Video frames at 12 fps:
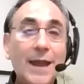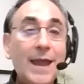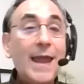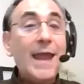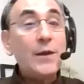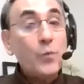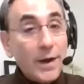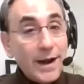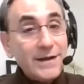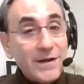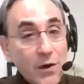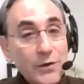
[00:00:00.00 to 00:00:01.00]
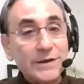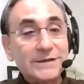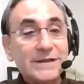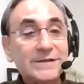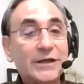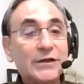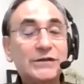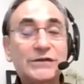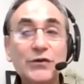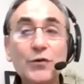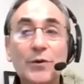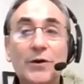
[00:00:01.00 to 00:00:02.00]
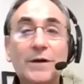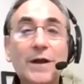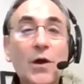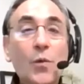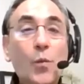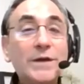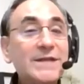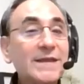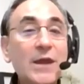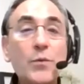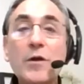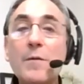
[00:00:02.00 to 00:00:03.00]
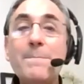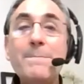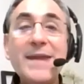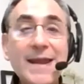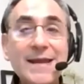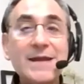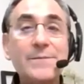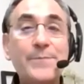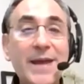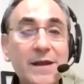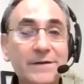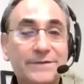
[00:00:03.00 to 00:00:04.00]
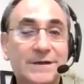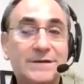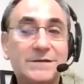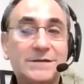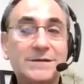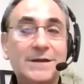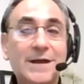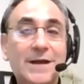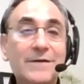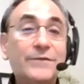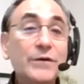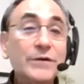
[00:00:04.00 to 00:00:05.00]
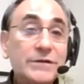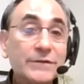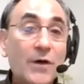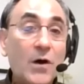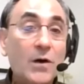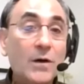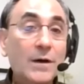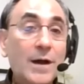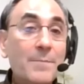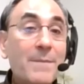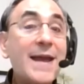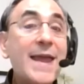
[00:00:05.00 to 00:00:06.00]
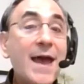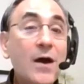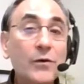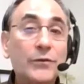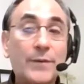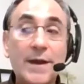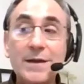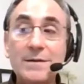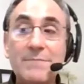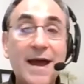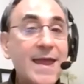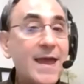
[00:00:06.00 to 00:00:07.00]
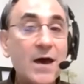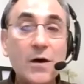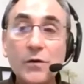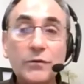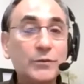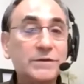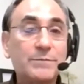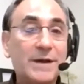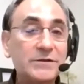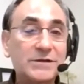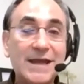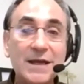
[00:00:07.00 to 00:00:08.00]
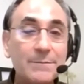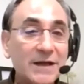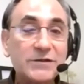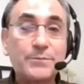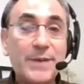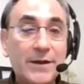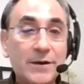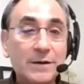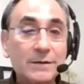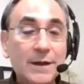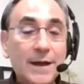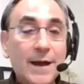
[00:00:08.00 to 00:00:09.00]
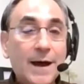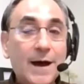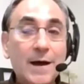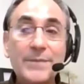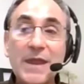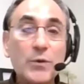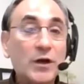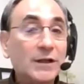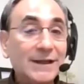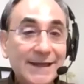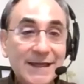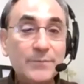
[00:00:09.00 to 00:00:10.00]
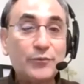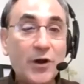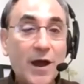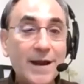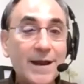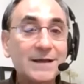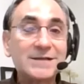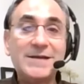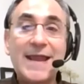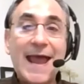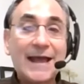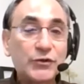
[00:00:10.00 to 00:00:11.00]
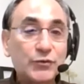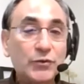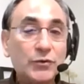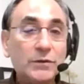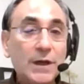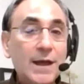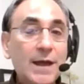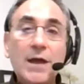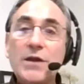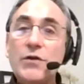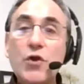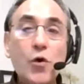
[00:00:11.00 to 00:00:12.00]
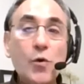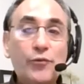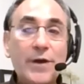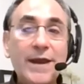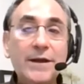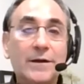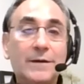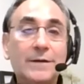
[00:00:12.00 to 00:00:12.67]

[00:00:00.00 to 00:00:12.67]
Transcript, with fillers: And what I noticed as a consumer was that there were immediate benefits. First of all, my health, right? My health was much getting much better. Um, they were clean products, natural, no brainer.